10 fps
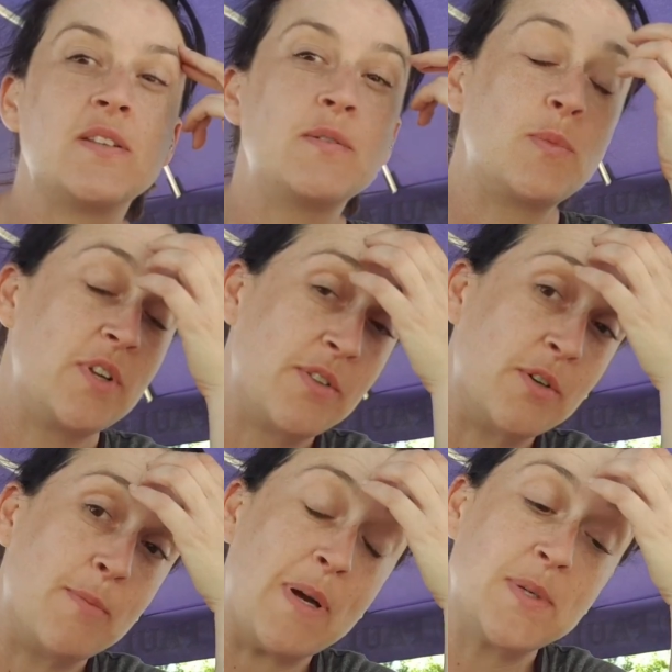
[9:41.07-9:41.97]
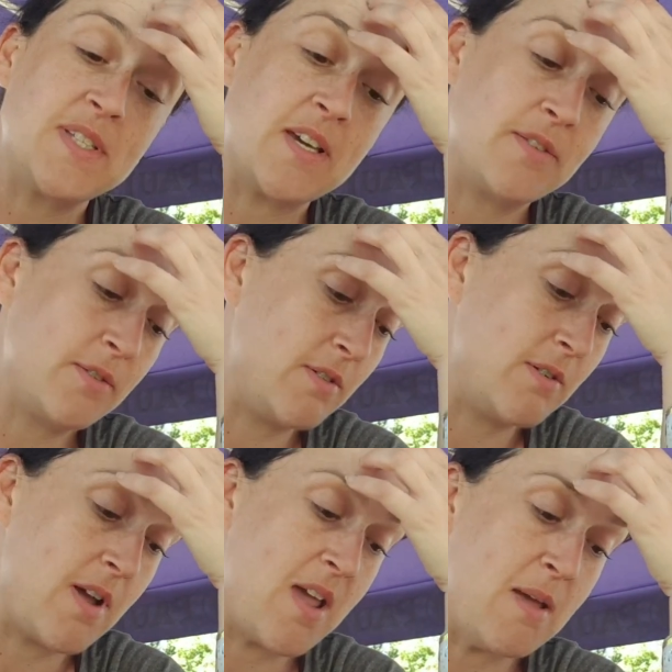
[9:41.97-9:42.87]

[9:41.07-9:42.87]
And when I thought about it, I thought,